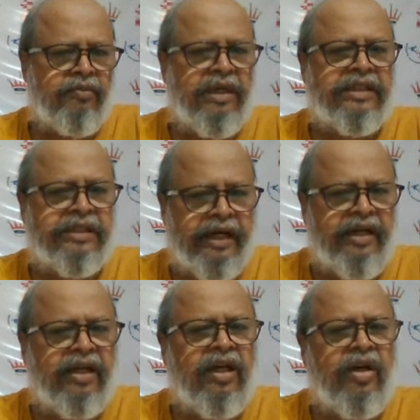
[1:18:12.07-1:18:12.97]
Made
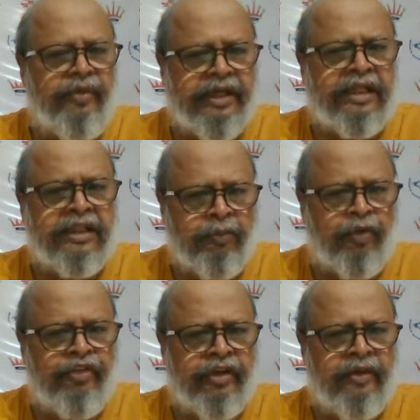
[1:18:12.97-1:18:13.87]
threat, weaken the
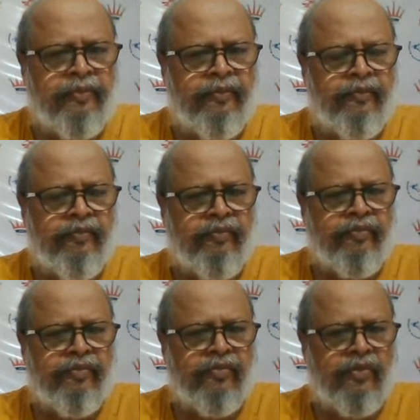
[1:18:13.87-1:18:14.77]
position.
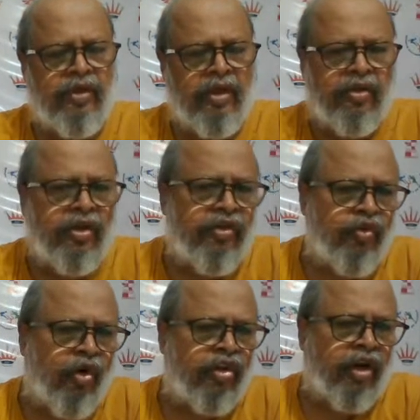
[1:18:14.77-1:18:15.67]
There is
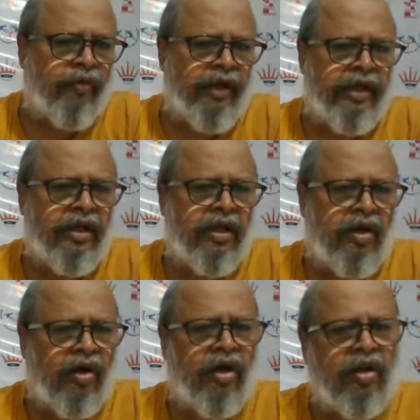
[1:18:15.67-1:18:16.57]
no other way.
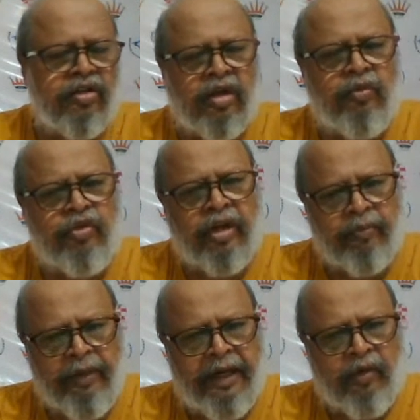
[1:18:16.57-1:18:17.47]
All other moves are
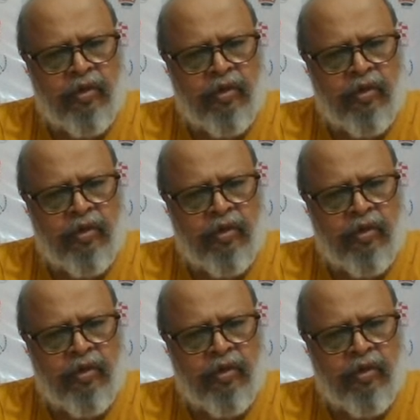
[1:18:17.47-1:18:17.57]
bad.